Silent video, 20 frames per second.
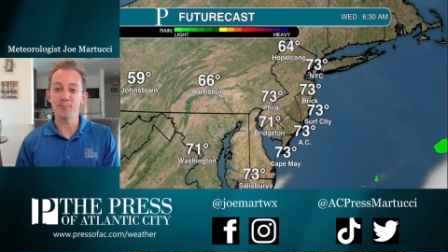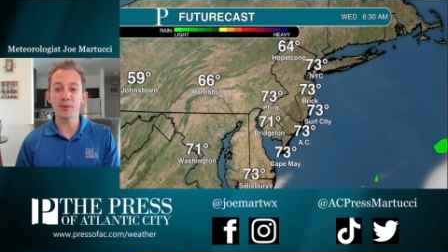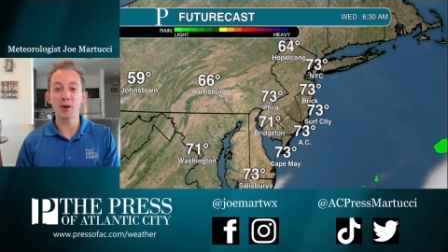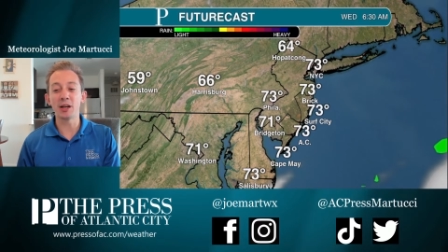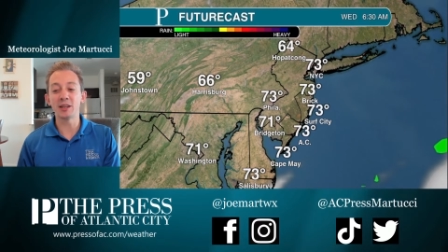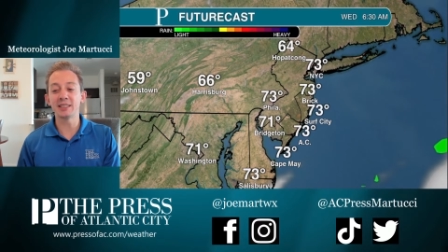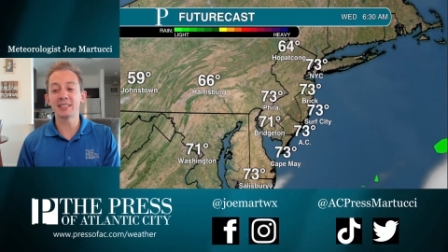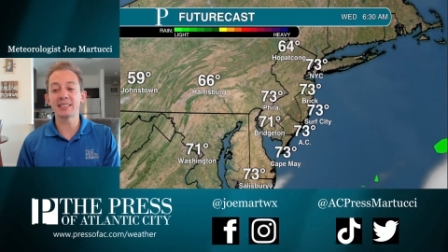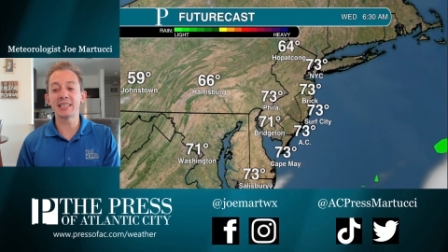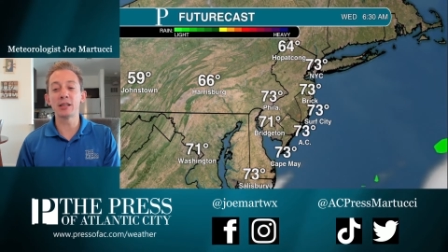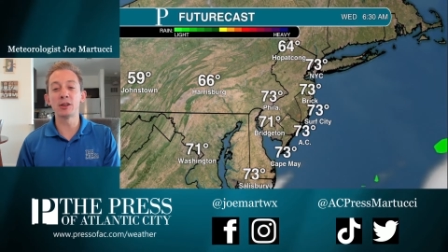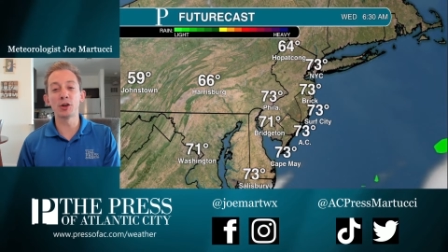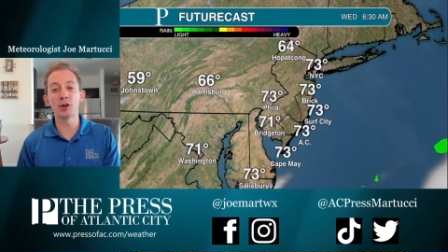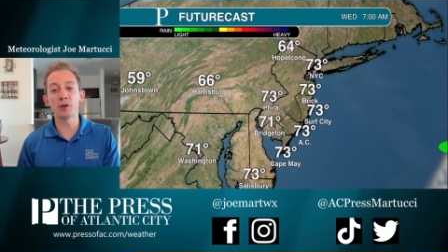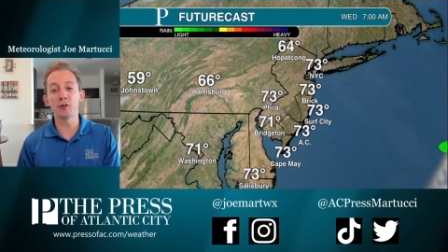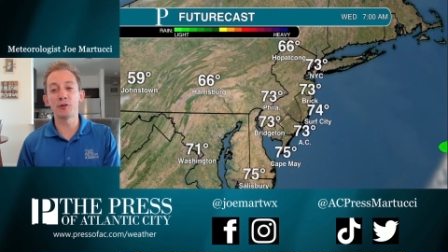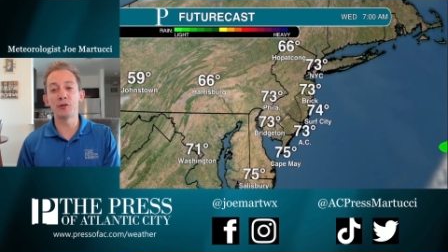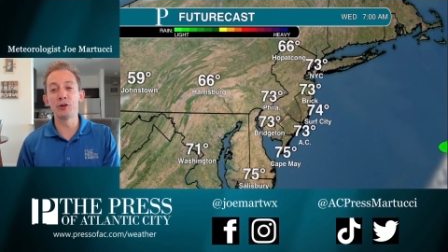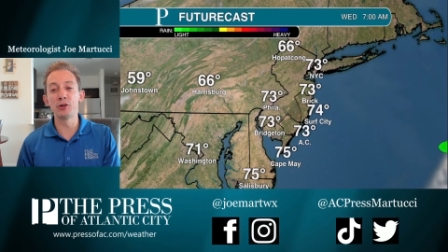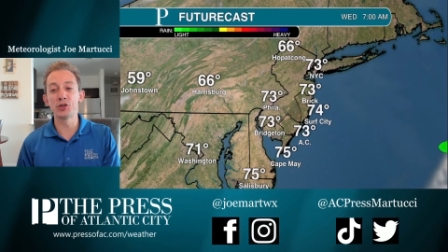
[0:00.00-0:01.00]
All right, let's take a look at
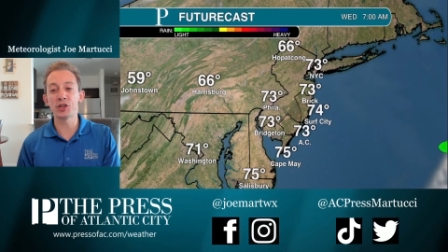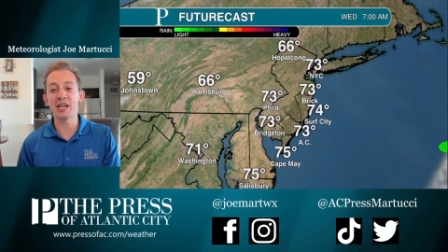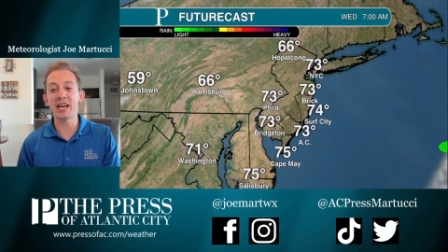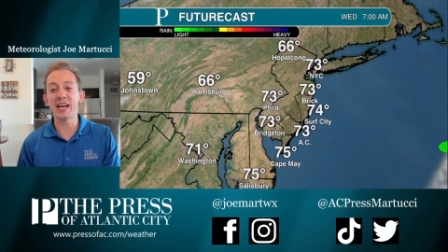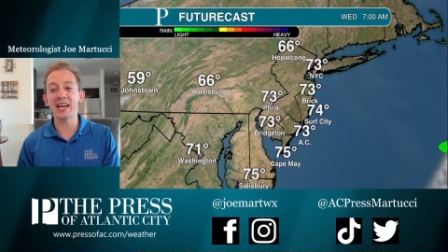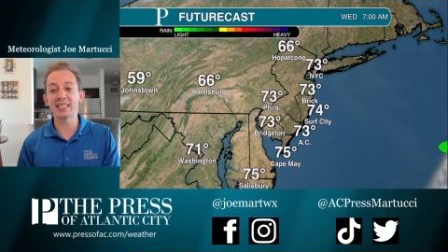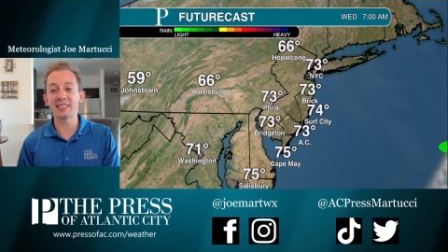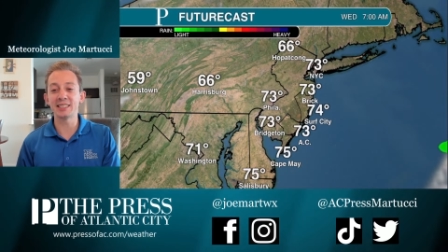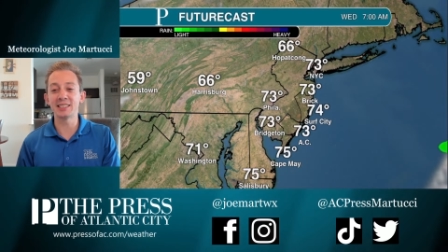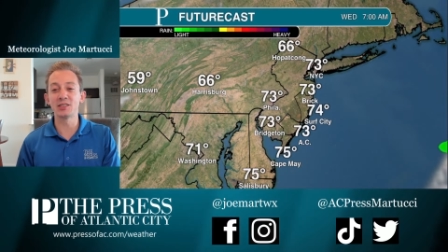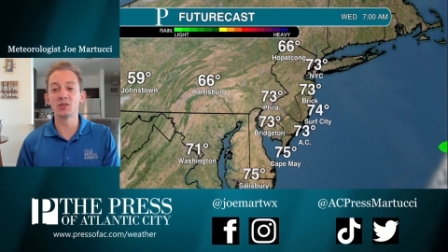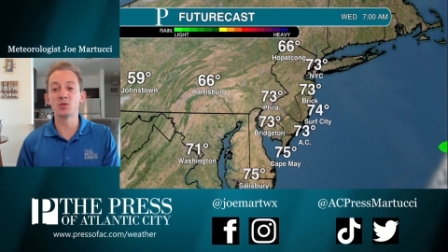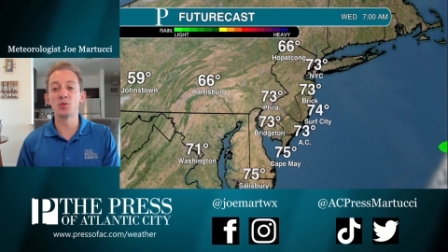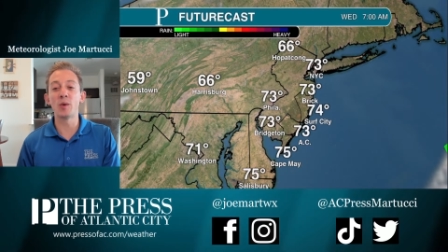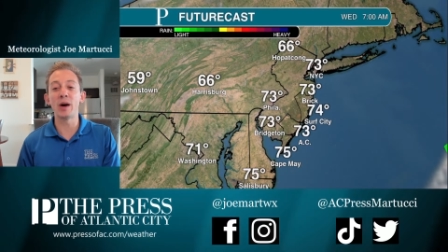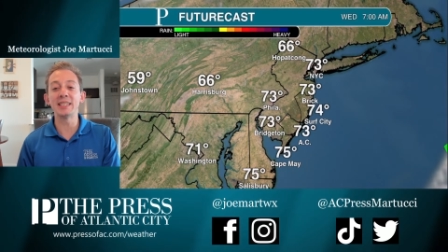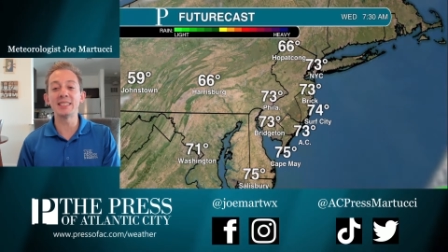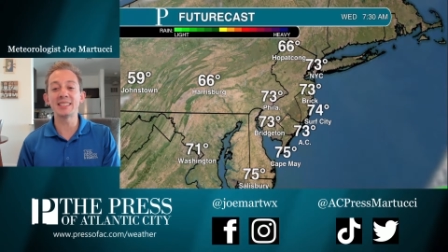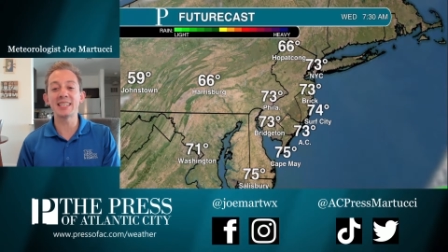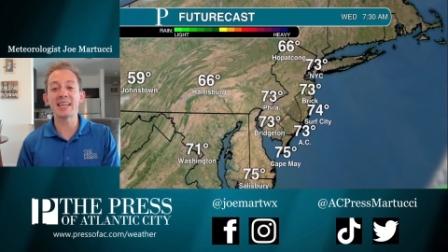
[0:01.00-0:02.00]
our future cast. This is
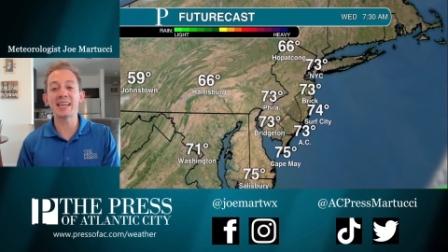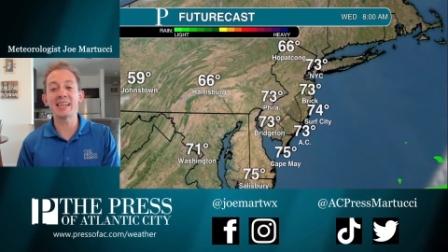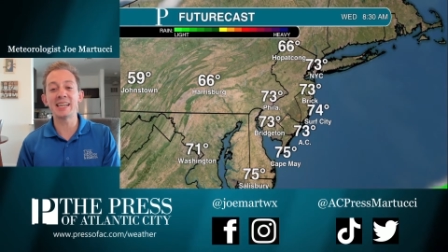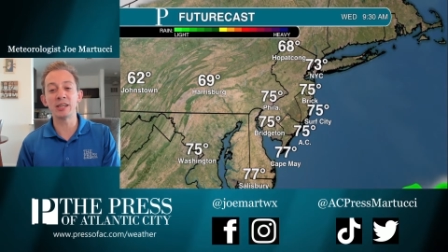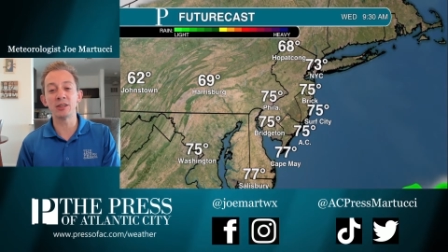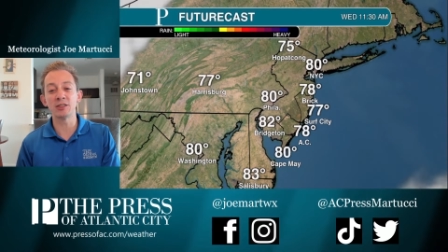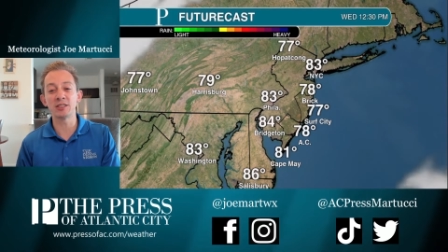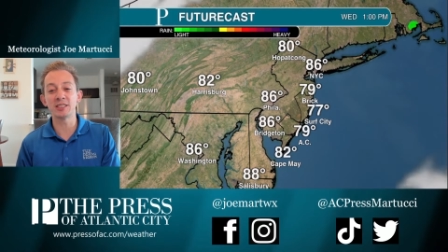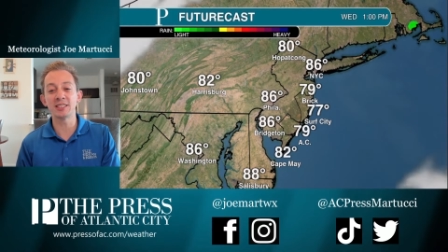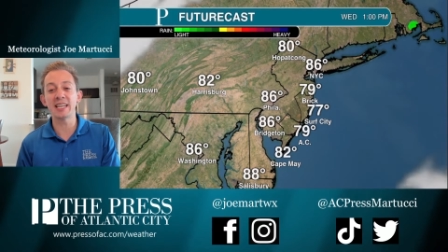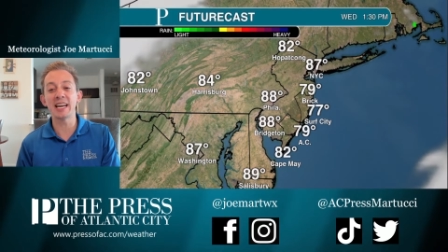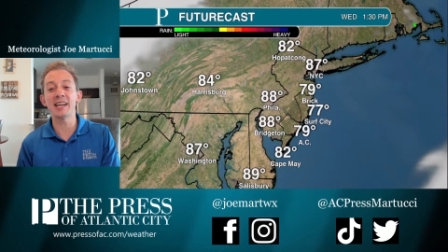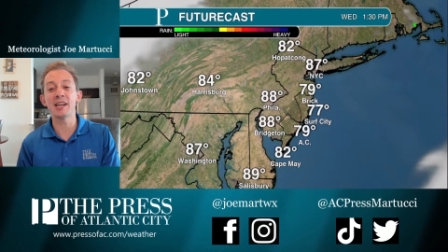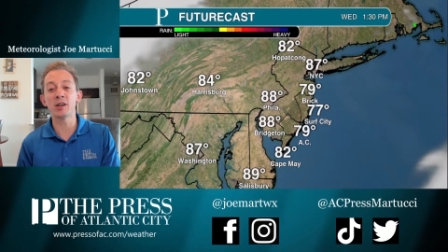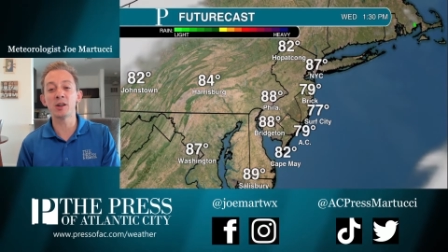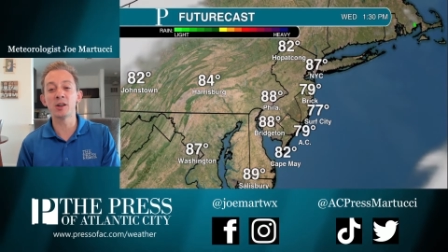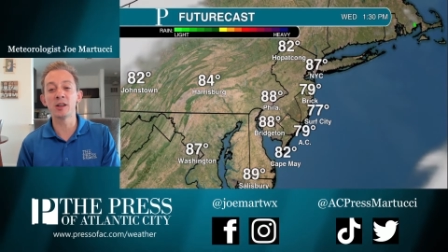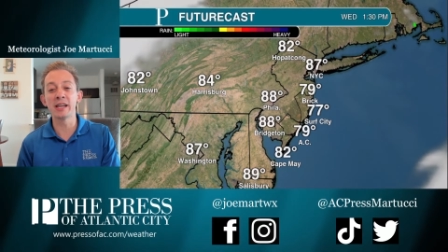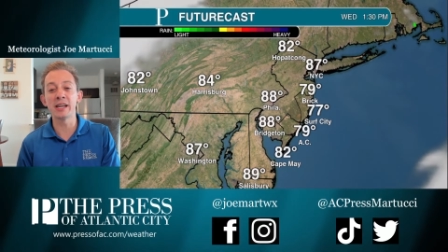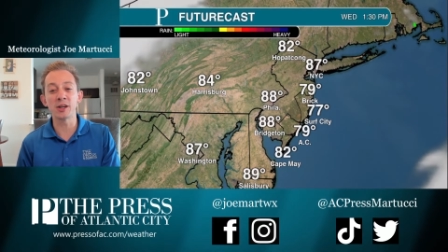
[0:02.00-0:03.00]
Wednesday here. Staying
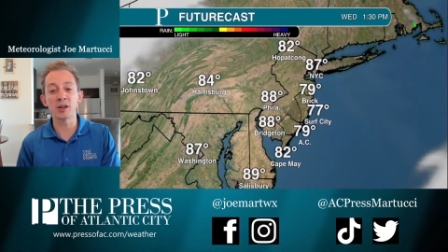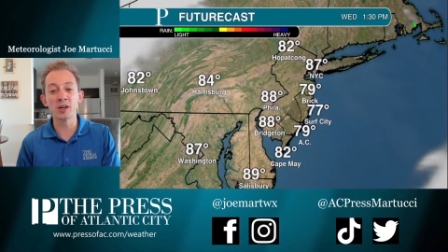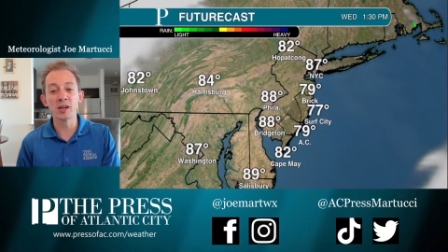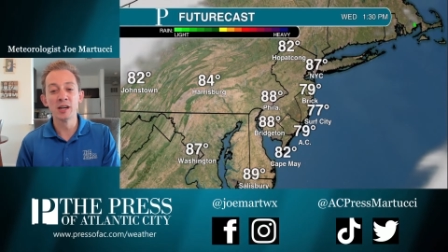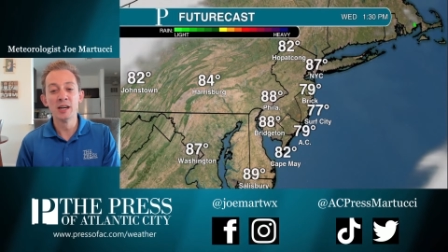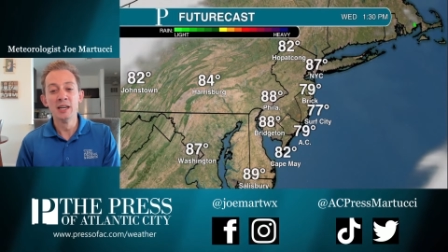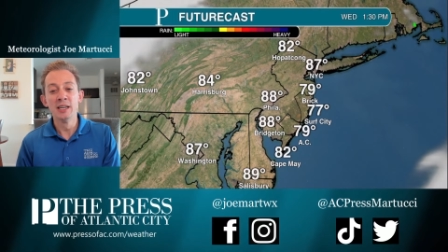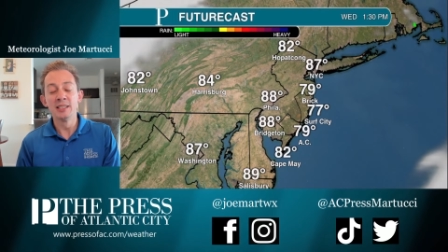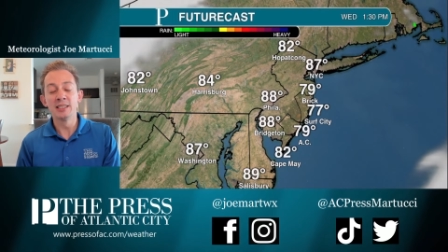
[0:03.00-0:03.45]
clear.